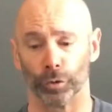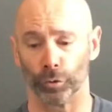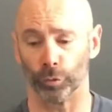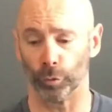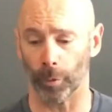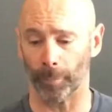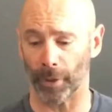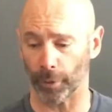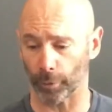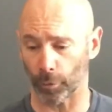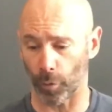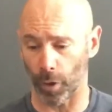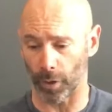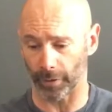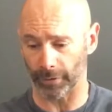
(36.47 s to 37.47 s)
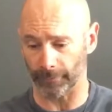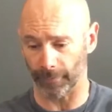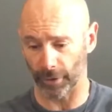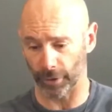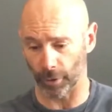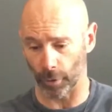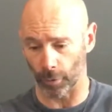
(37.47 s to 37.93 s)
to do a better quality
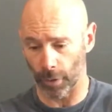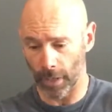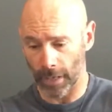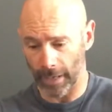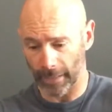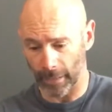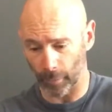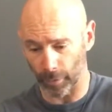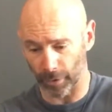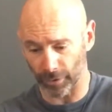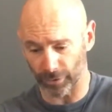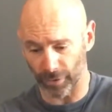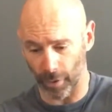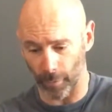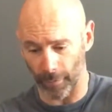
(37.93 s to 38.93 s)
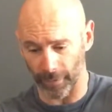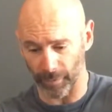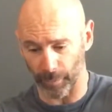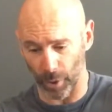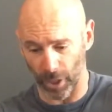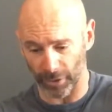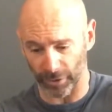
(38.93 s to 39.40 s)
video. Now we're gonna start on this
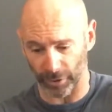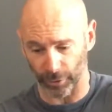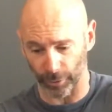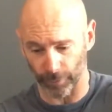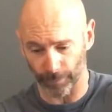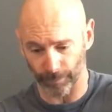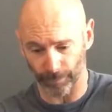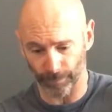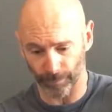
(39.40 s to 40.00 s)
box here.